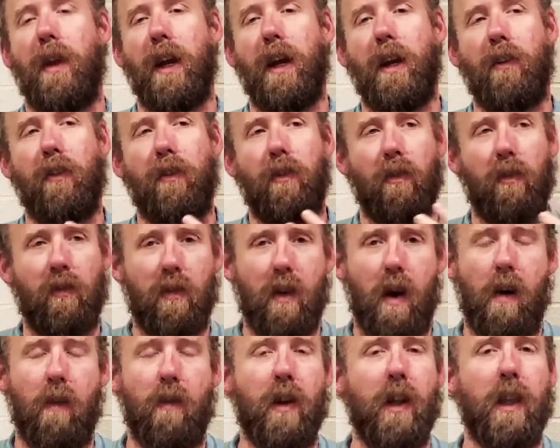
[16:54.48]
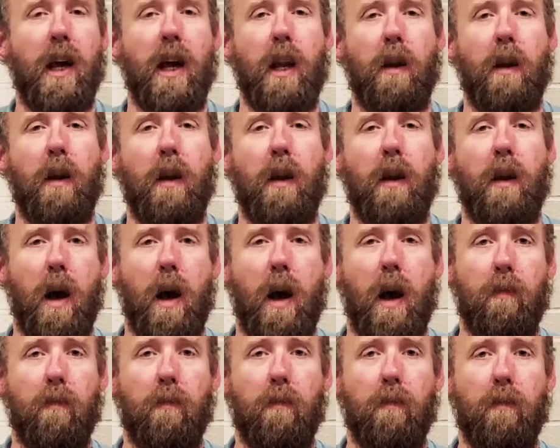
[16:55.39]
things, you're solving a lot of
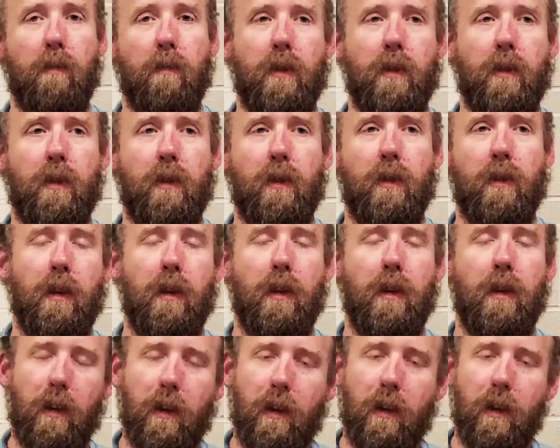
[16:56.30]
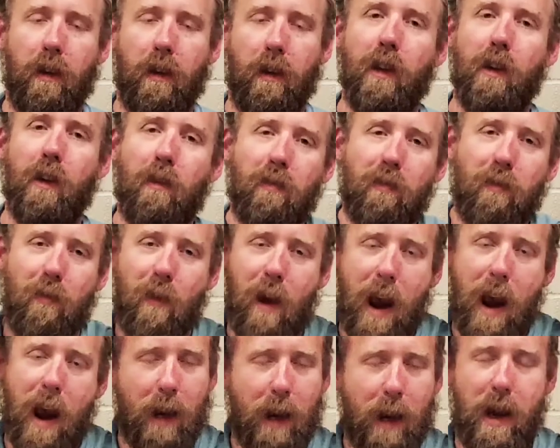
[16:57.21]
problems, you're a little
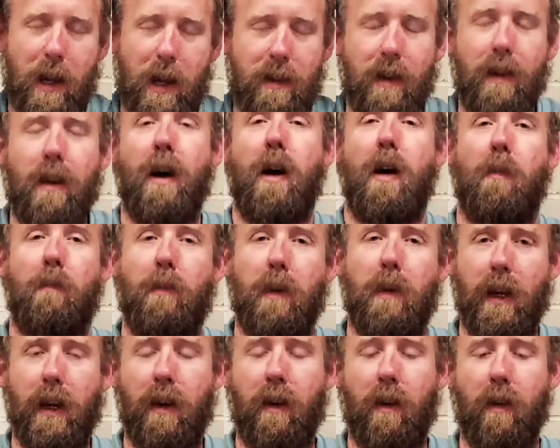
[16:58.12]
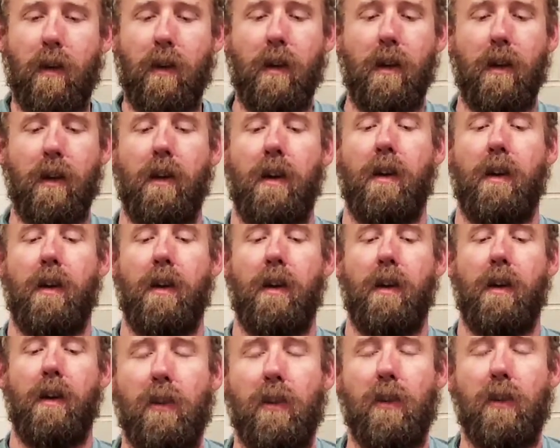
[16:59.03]
fragmented up here.
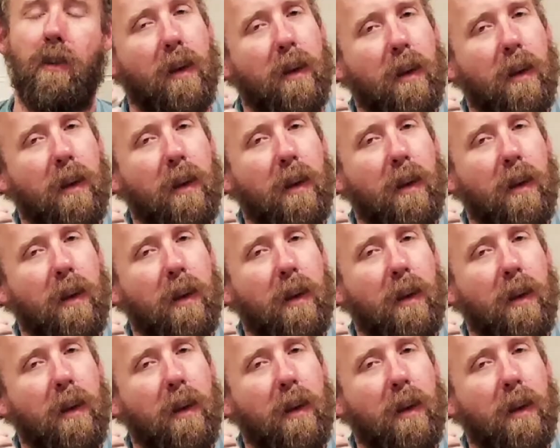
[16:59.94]
So